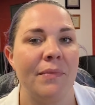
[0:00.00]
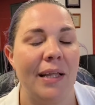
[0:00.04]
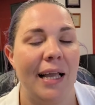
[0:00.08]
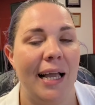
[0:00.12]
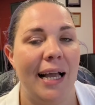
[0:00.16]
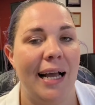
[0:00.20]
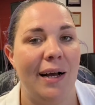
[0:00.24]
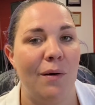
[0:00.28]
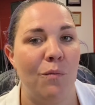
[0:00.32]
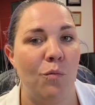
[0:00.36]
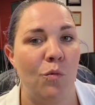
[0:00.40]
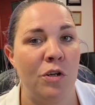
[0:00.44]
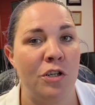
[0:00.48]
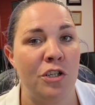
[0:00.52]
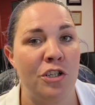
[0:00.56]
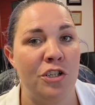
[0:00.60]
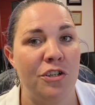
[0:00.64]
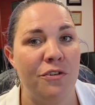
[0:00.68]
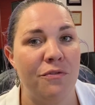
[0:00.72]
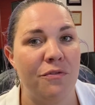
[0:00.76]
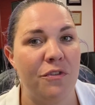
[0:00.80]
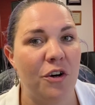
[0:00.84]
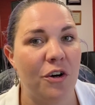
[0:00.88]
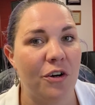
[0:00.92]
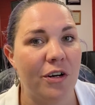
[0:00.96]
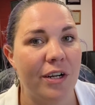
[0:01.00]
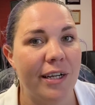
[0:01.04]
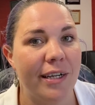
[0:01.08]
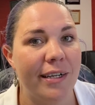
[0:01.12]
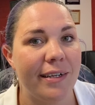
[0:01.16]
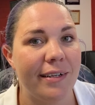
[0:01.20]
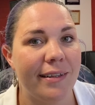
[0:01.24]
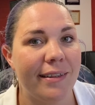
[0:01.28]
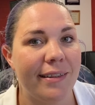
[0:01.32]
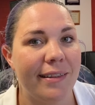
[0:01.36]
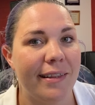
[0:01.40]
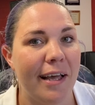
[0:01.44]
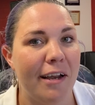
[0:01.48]
And once you've got
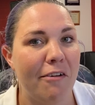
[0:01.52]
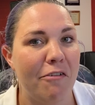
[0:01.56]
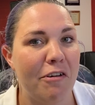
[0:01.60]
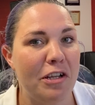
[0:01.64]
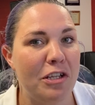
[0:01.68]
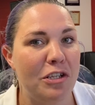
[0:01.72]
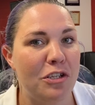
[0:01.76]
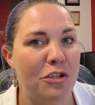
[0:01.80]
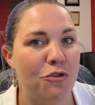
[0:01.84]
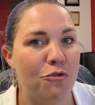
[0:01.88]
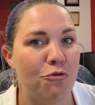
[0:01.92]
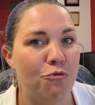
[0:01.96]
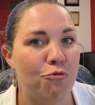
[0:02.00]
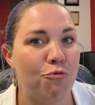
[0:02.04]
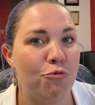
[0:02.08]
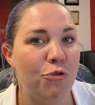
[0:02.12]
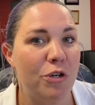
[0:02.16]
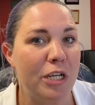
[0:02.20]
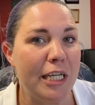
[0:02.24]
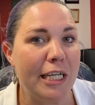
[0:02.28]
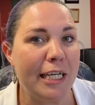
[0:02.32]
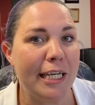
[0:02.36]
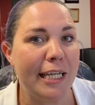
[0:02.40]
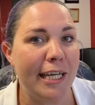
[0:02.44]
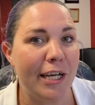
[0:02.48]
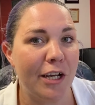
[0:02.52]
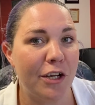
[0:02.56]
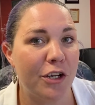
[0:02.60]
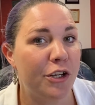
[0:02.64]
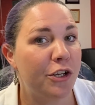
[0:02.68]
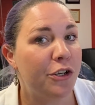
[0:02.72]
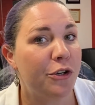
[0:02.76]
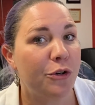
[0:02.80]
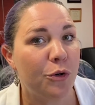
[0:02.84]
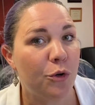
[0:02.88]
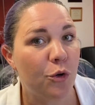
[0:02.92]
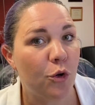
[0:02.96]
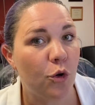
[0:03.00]
it, there isn't really a
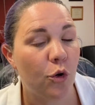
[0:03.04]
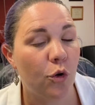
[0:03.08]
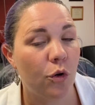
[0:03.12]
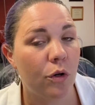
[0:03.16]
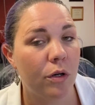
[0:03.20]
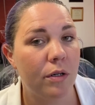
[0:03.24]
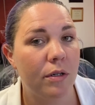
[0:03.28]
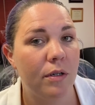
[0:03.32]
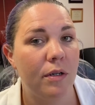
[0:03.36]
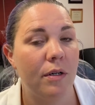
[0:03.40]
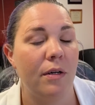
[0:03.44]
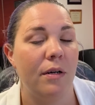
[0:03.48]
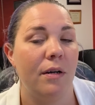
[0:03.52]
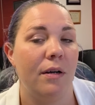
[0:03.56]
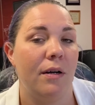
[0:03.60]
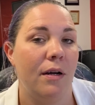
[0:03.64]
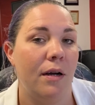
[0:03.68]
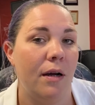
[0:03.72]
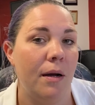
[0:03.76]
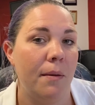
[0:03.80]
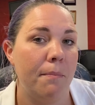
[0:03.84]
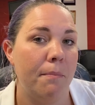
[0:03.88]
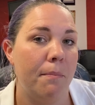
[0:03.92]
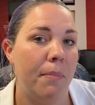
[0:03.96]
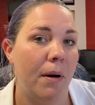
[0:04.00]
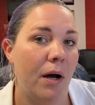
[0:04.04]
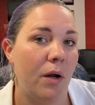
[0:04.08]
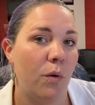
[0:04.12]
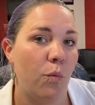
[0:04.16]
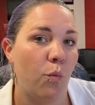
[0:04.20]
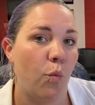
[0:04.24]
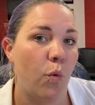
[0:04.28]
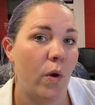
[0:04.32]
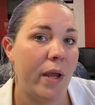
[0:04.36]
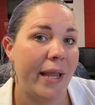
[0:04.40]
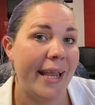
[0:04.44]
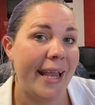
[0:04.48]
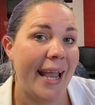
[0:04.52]
cure, but
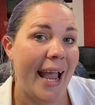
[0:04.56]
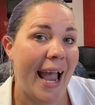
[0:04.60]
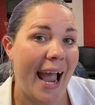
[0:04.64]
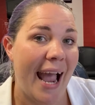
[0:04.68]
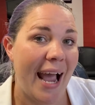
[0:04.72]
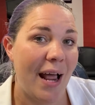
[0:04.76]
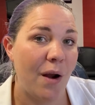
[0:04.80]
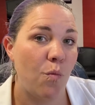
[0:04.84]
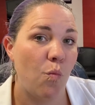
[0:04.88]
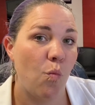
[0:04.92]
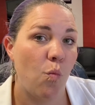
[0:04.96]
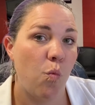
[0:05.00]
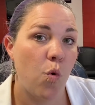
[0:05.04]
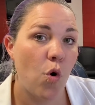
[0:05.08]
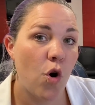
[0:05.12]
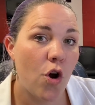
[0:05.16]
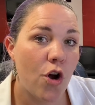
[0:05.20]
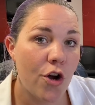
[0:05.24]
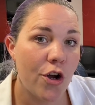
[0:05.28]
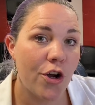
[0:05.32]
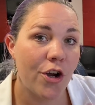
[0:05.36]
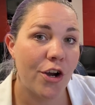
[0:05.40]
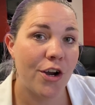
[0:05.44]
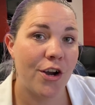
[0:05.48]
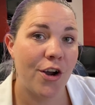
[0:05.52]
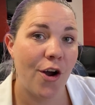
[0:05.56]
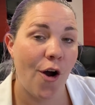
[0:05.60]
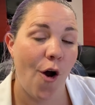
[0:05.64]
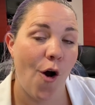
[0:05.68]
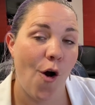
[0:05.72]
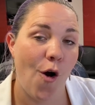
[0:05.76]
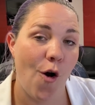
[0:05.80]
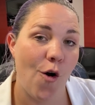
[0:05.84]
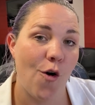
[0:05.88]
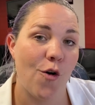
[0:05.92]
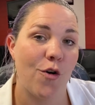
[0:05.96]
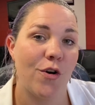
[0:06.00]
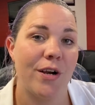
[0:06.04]
we can work
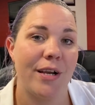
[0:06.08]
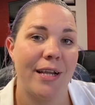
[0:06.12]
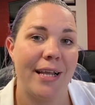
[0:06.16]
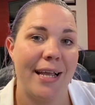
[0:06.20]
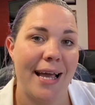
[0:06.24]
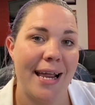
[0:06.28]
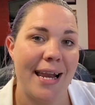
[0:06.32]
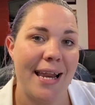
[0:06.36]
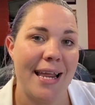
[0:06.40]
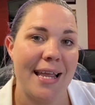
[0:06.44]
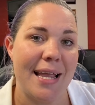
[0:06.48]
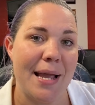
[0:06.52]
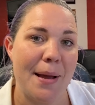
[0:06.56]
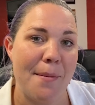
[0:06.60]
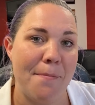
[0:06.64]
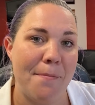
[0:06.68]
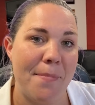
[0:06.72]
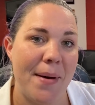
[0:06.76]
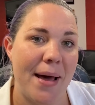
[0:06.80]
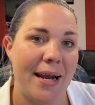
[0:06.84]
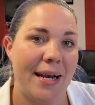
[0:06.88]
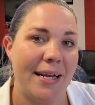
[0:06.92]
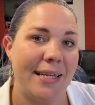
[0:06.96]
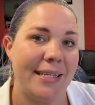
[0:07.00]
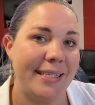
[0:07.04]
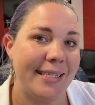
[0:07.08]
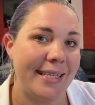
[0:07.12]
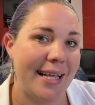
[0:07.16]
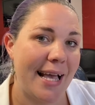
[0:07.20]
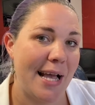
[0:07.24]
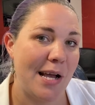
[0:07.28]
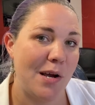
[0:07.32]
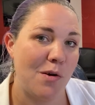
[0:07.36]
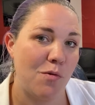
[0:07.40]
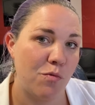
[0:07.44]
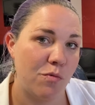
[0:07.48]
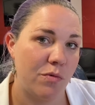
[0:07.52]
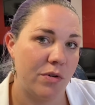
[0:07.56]
on getting a better
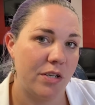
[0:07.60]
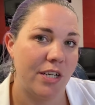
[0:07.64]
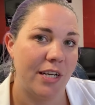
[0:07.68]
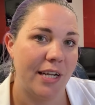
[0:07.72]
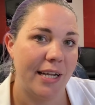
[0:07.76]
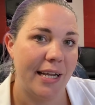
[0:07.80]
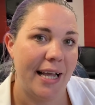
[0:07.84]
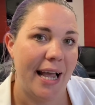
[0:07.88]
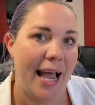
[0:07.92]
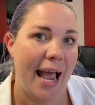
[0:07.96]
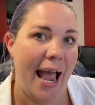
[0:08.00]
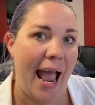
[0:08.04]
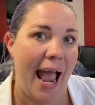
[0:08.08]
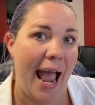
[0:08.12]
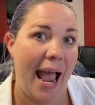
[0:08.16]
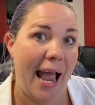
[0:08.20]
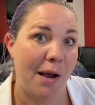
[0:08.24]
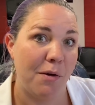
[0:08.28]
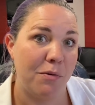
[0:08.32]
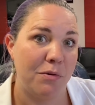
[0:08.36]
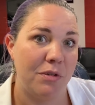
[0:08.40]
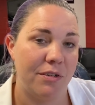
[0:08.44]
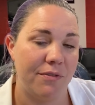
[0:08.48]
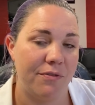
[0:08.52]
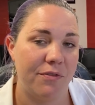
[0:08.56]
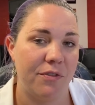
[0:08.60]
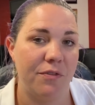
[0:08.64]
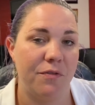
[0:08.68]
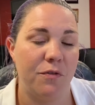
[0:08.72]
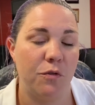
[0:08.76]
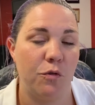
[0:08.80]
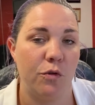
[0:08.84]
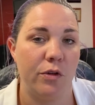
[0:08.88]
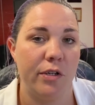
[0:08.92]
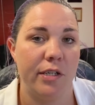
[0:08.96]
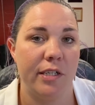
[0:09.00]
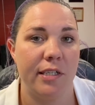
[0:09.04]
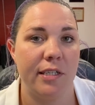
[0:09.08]
sound out of the
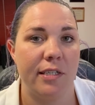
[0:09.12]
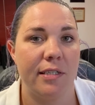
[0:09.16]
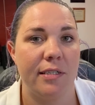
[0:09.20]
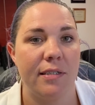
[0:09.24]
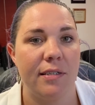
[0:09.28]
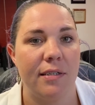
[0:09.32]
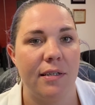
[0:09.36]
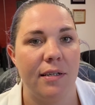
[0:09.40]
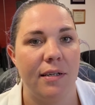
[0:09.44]
voice.